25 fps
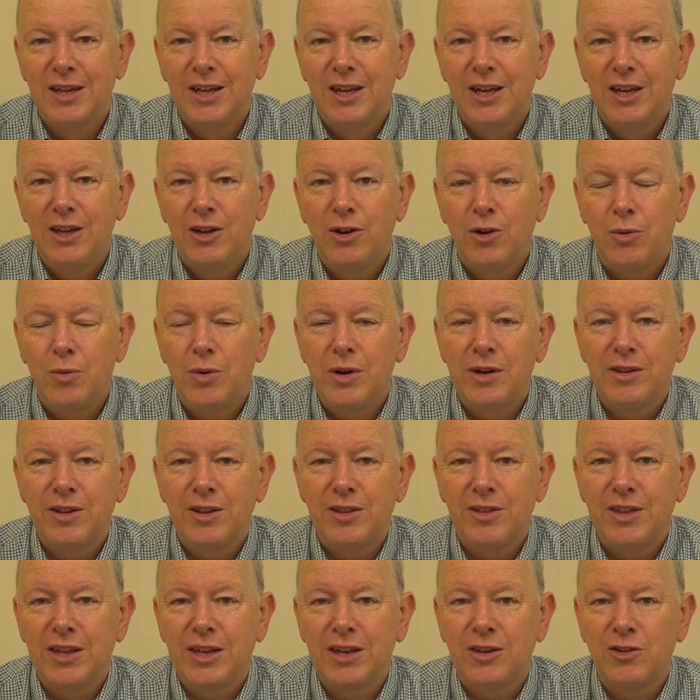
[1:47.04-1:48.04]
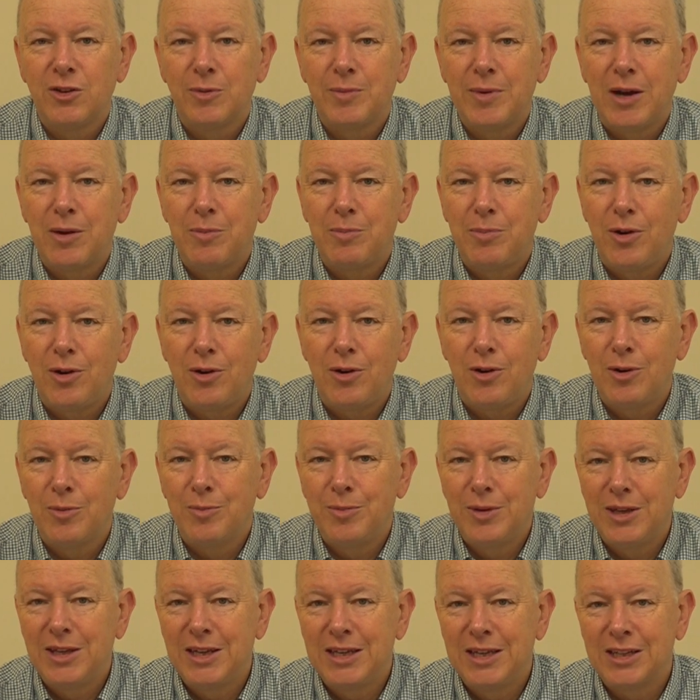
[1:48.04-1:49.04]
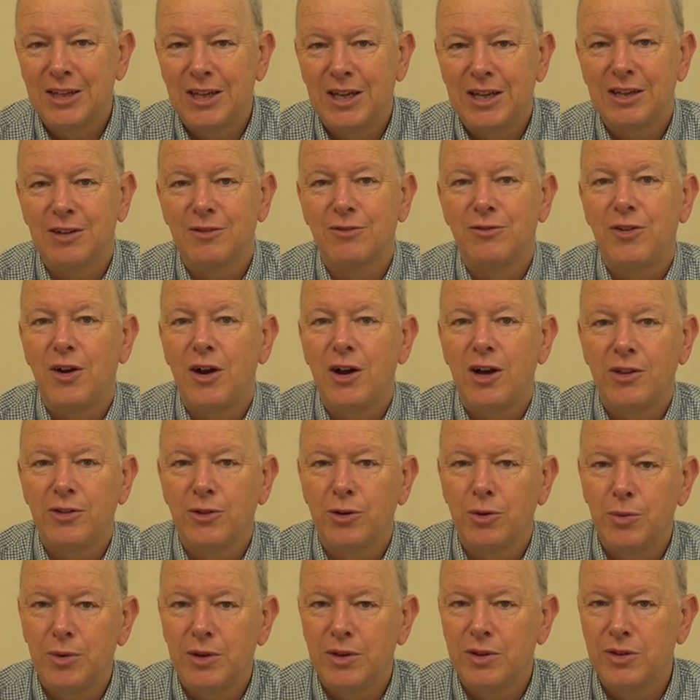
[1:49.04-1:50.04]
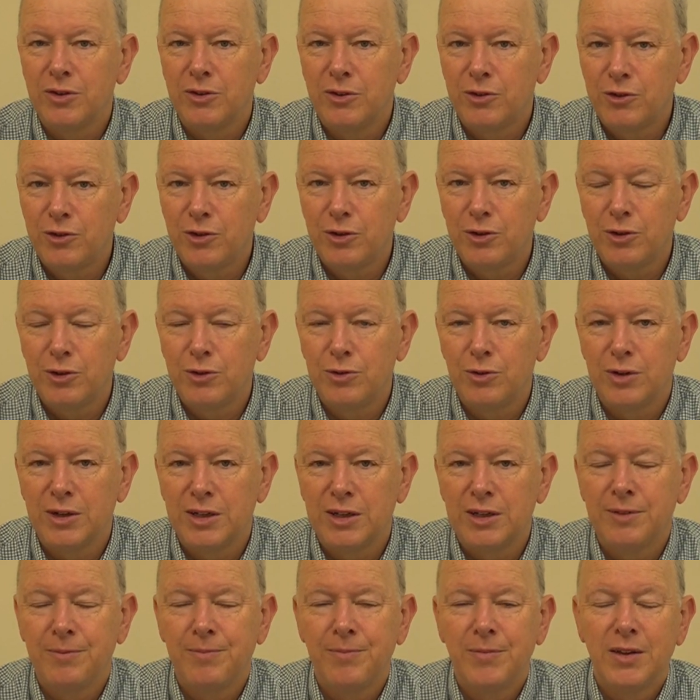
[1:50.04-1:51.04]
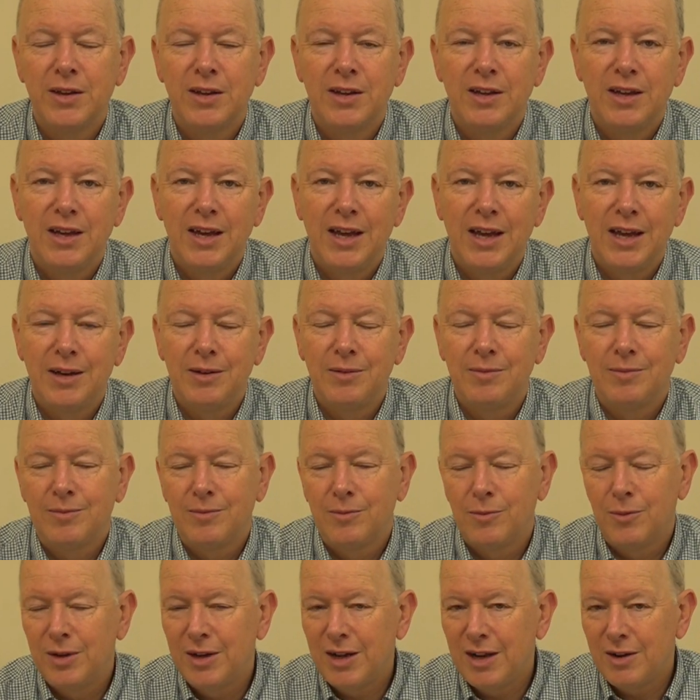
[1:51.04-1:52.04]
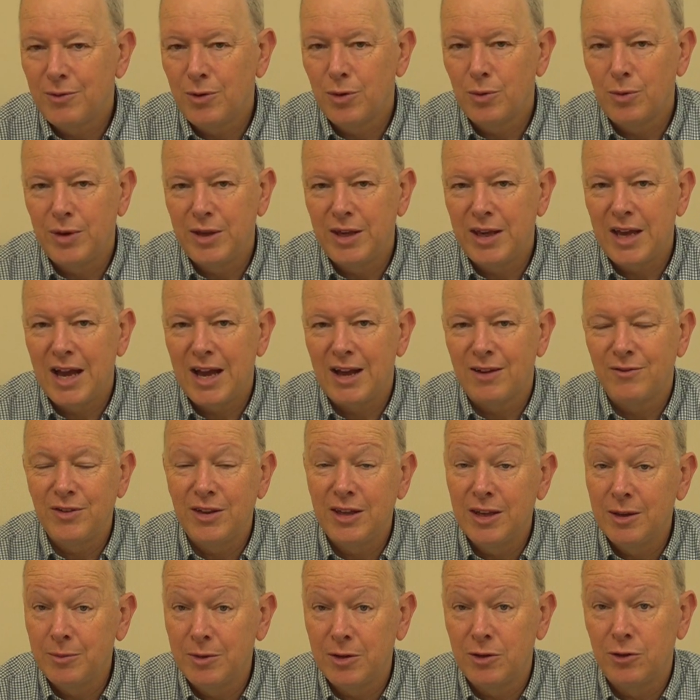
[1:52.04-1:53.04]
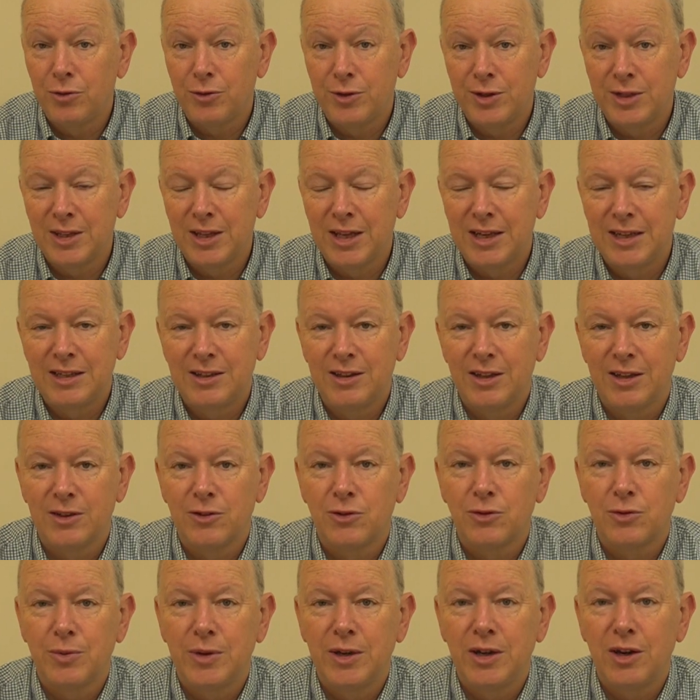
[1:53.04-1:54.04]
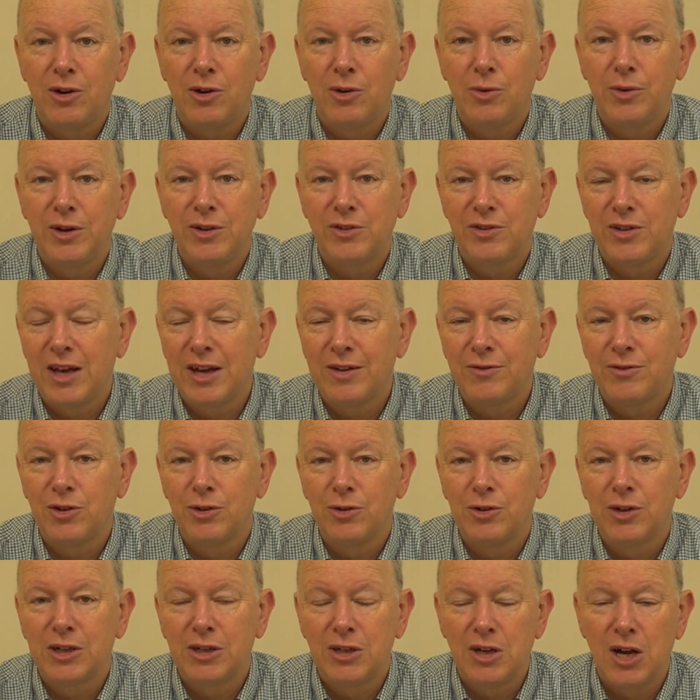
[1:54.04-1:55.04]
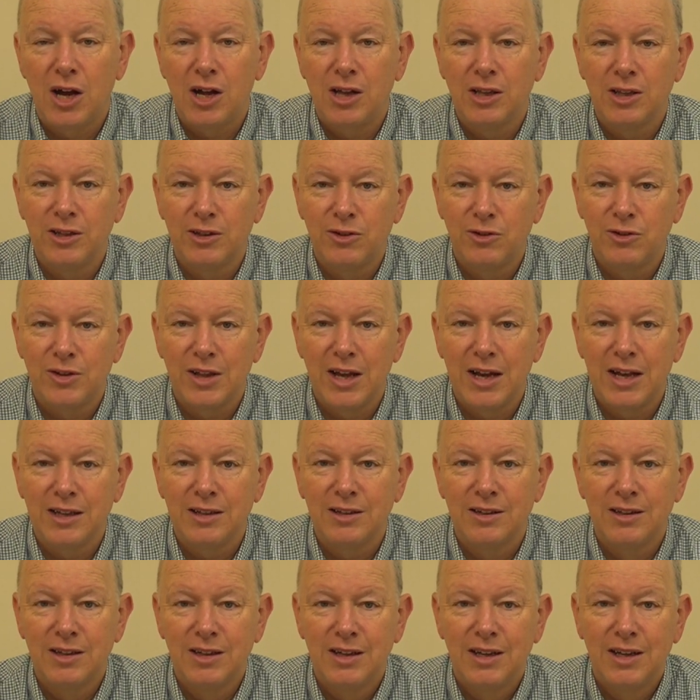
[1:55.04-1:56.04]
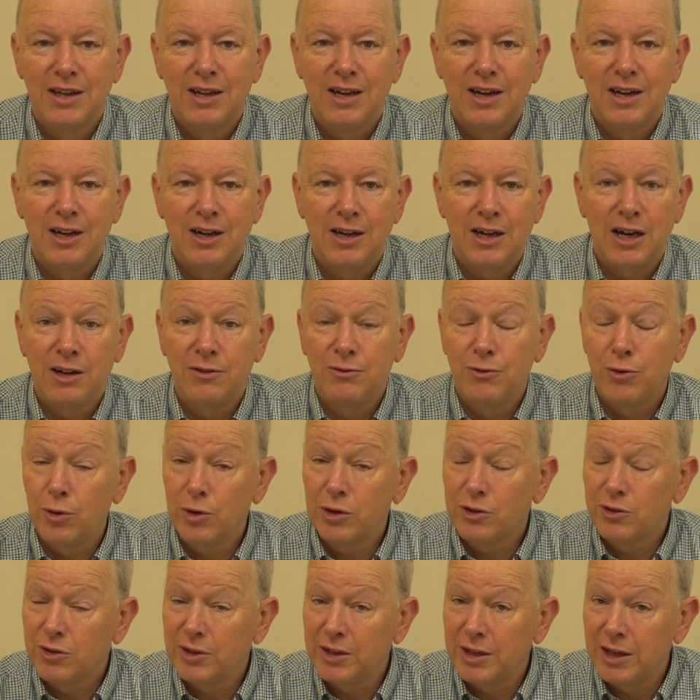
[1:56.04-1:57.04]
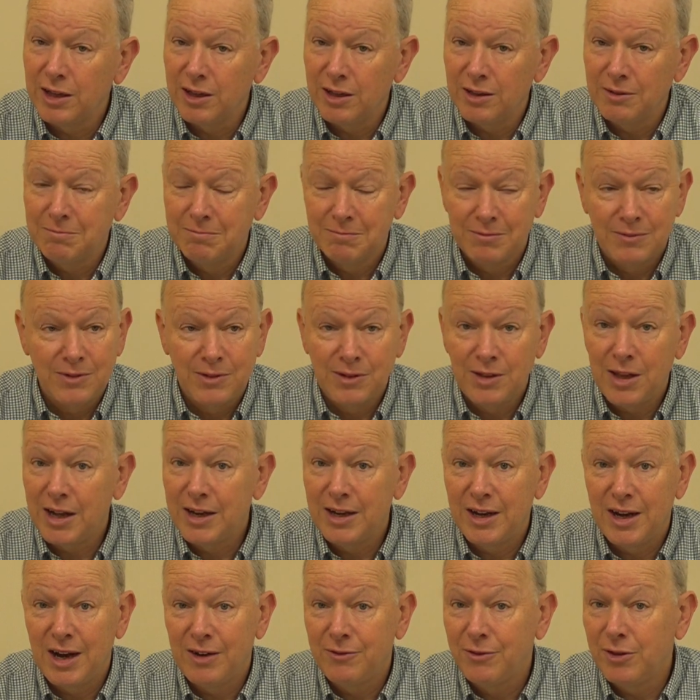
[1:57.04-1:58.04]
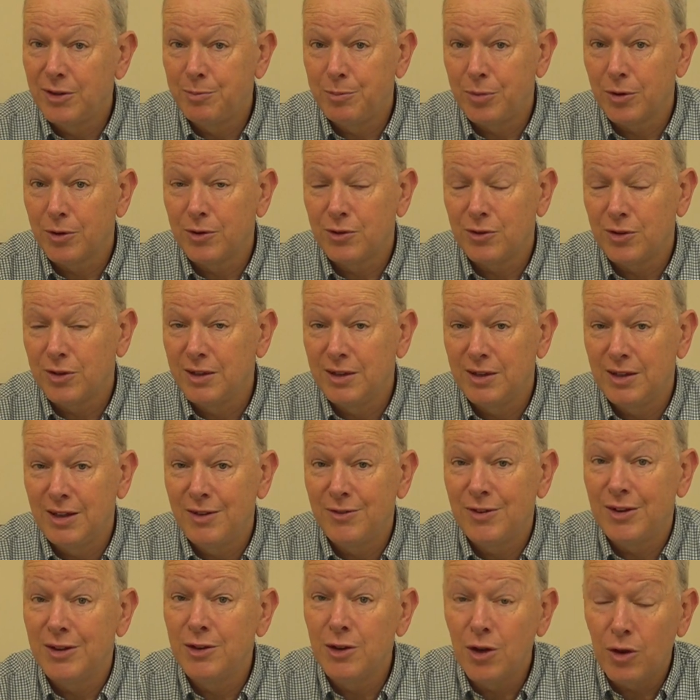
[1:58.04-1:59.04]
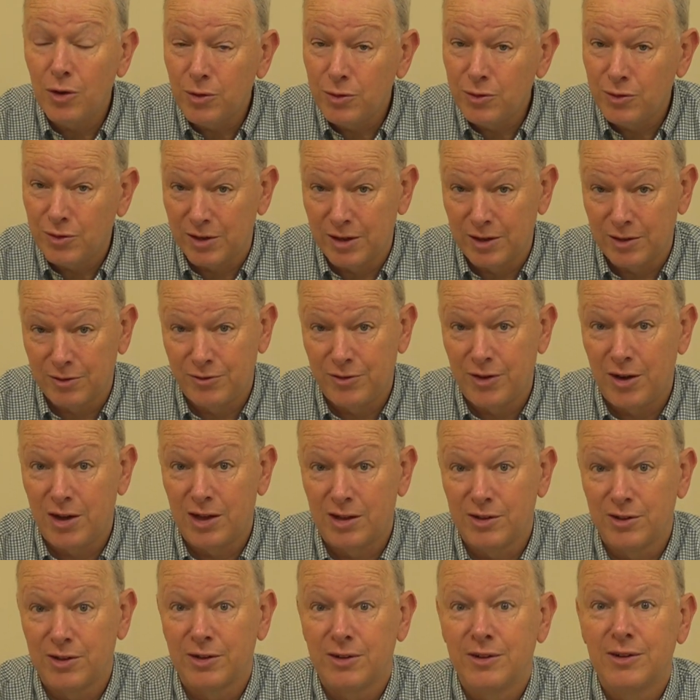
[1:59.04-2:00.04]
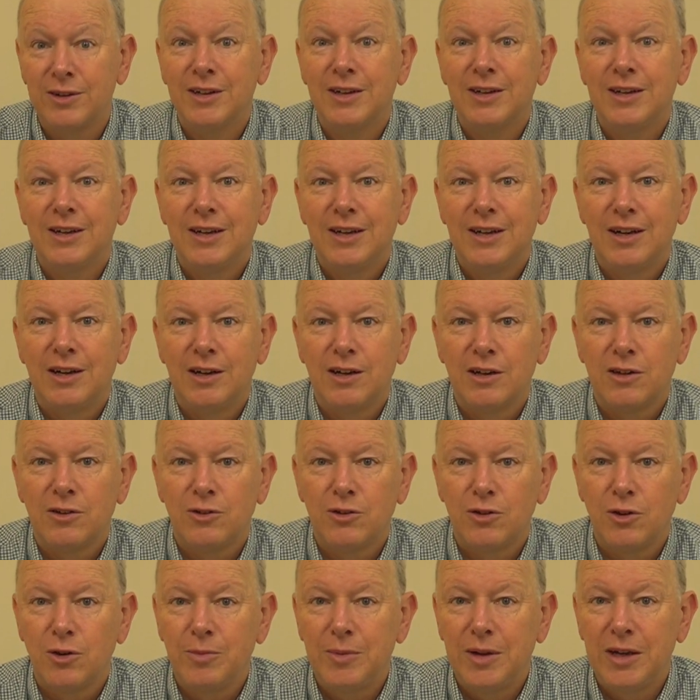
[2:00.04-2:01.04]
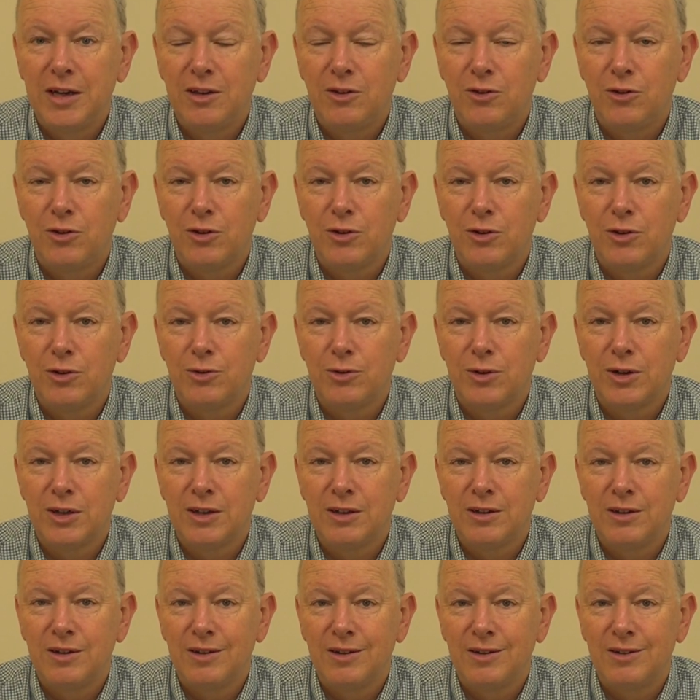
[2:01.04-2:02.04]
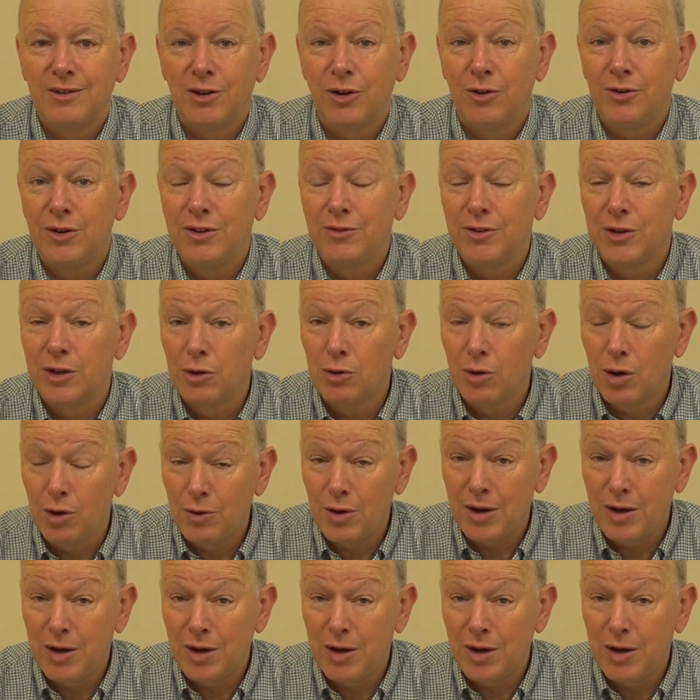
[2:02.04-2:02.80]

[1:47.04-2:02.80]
you know, one of the things about Paul being like a father with his children, and whenever we have imagery like this, we always have to acknowledge that, unfortunately, not every person even knows their father. So many children don't even grow